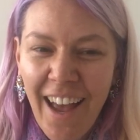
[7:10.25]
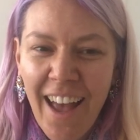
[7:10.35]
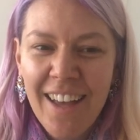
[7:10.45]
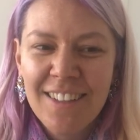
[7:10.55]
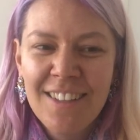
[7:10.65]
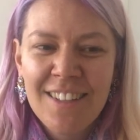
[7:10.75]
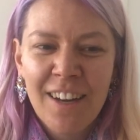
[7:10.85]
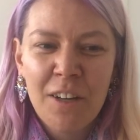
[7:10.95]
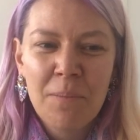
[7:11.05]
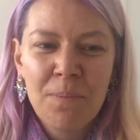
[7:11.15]
And
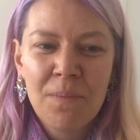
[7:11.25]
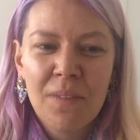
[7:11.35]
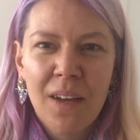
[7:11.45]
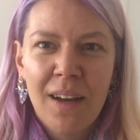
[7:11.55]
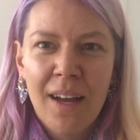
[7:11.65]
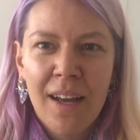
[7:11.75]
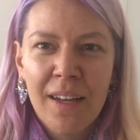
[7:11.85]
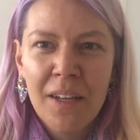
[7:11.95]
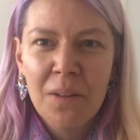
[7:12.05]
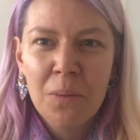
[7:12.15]

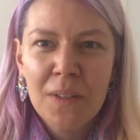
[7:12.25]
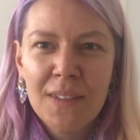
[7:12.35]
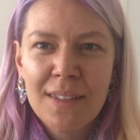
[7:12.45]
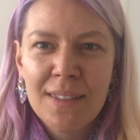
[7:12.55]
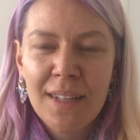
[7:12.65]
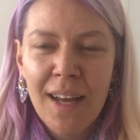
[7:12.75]
I was